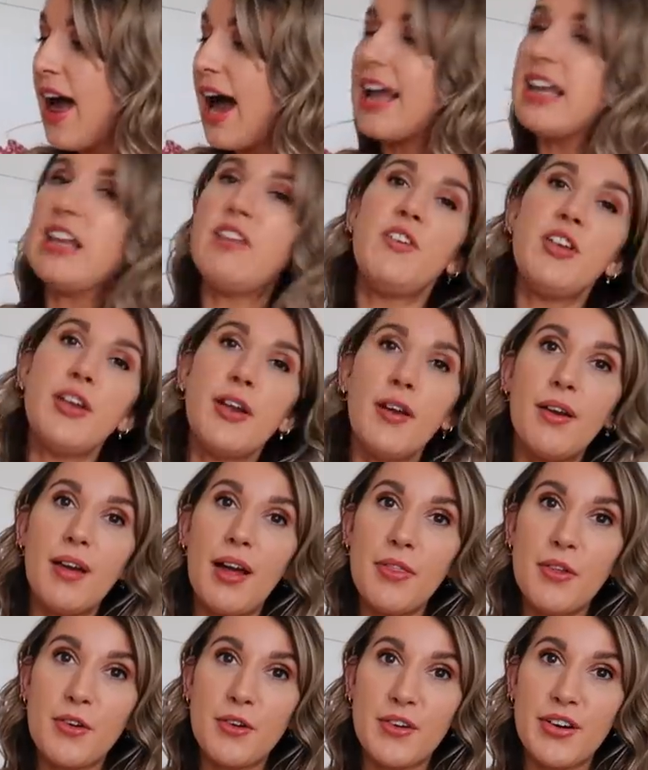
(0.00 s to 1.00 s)
And if you don't
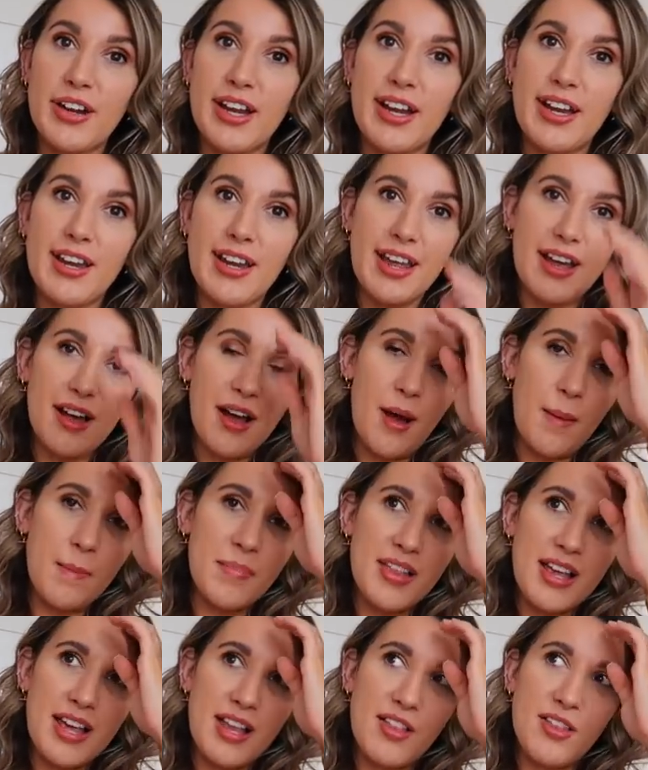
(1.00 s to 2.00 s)
like the green, it
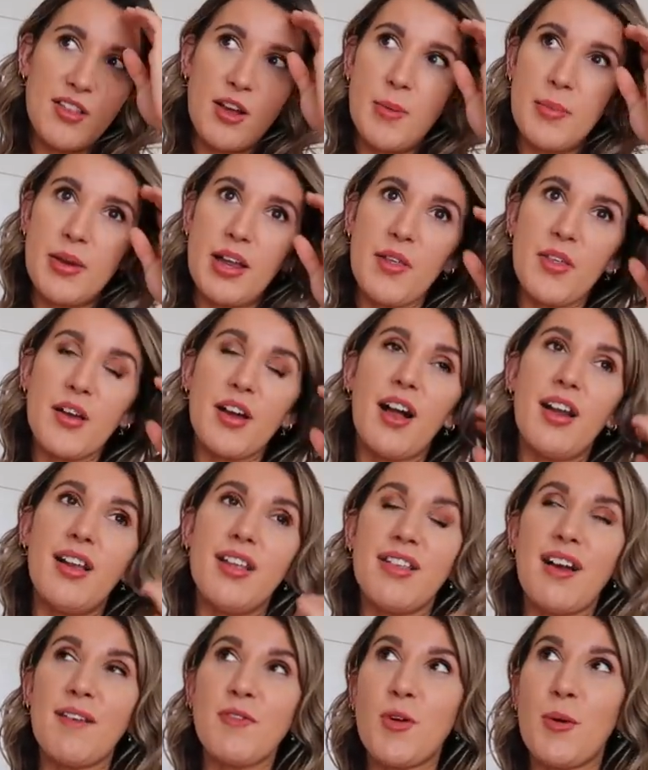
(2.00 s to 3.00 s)
comes in so many other
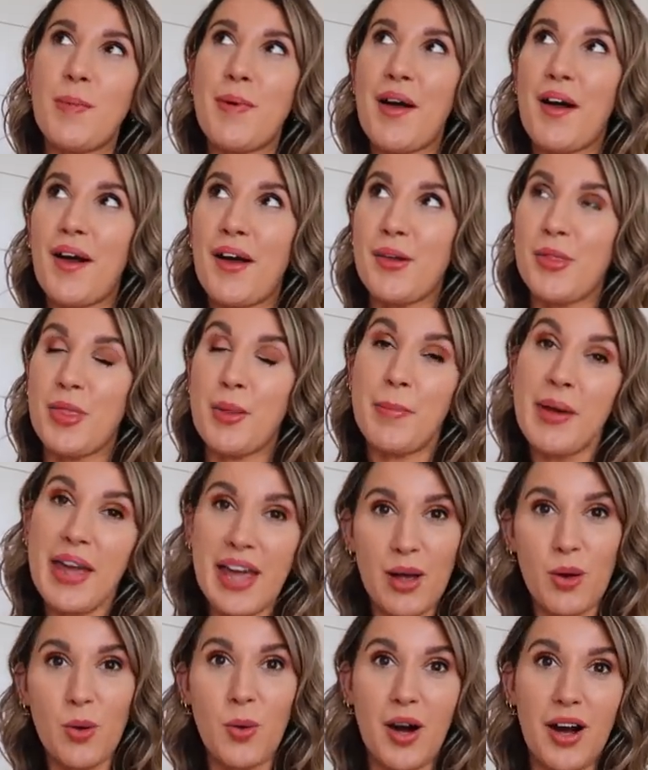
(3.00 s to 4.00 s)
colors. I've got my eye on the
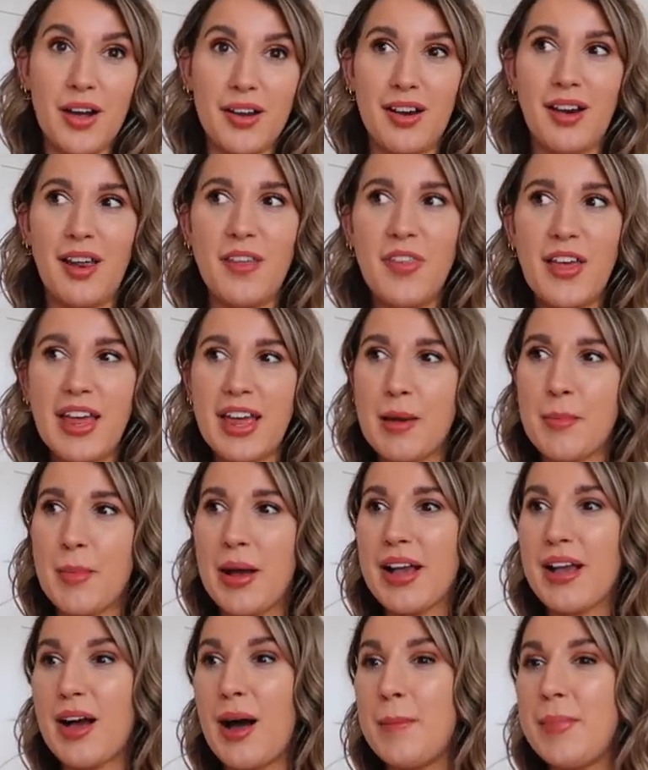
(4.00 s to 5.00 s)
pink one and I think it
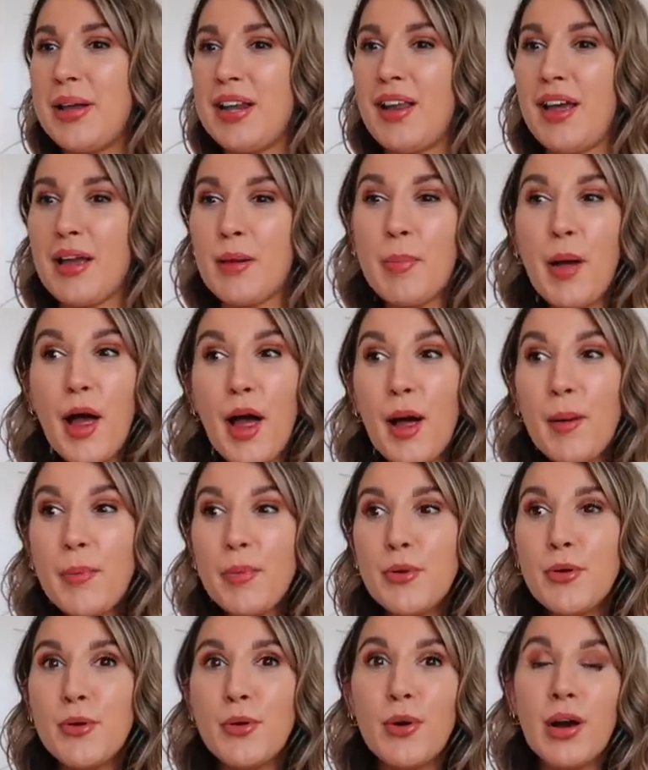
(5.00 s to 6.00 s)
might come in like
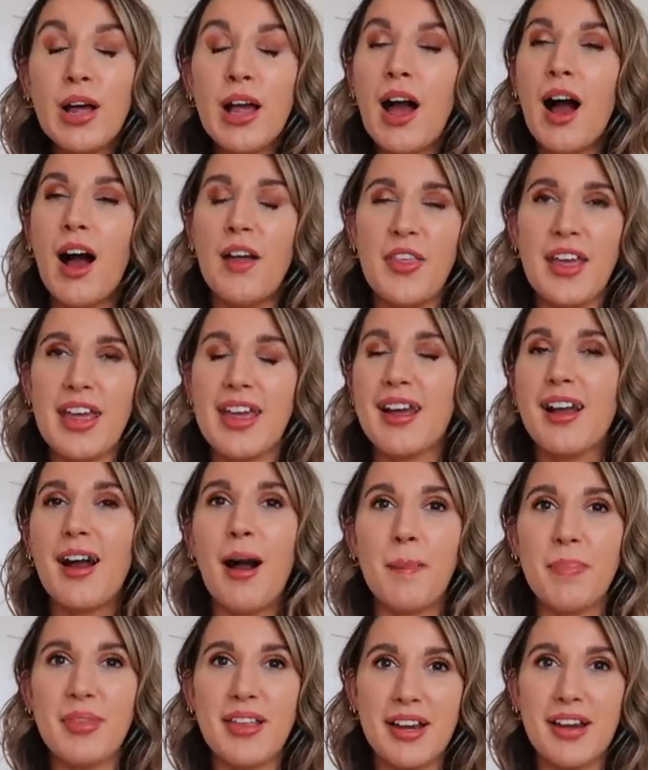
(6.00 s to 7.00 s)
purple. I think it
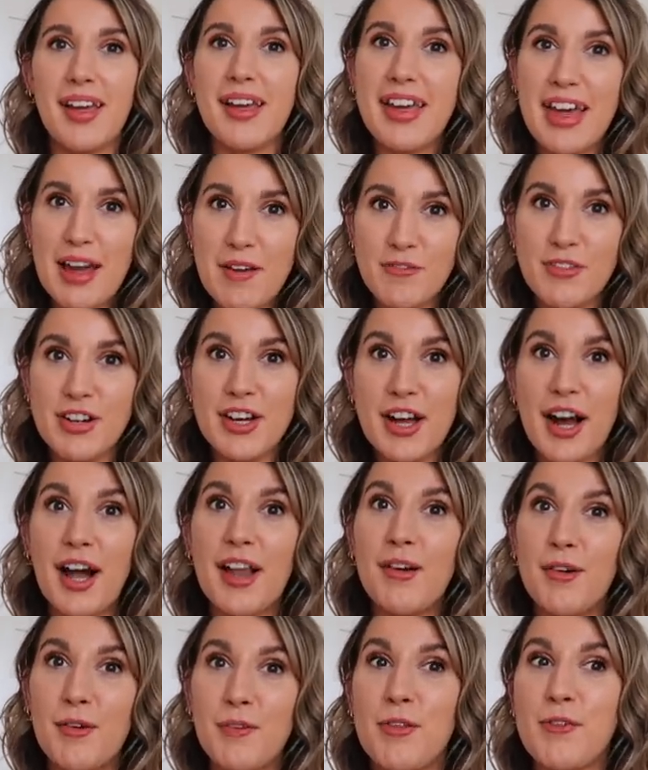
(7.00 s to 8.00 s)
comes in like every
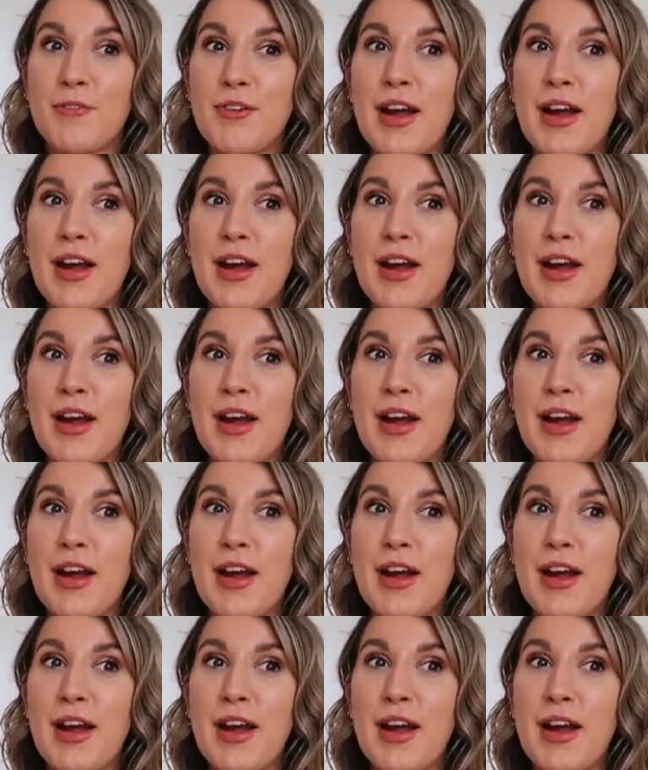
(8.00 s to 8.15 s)
color of the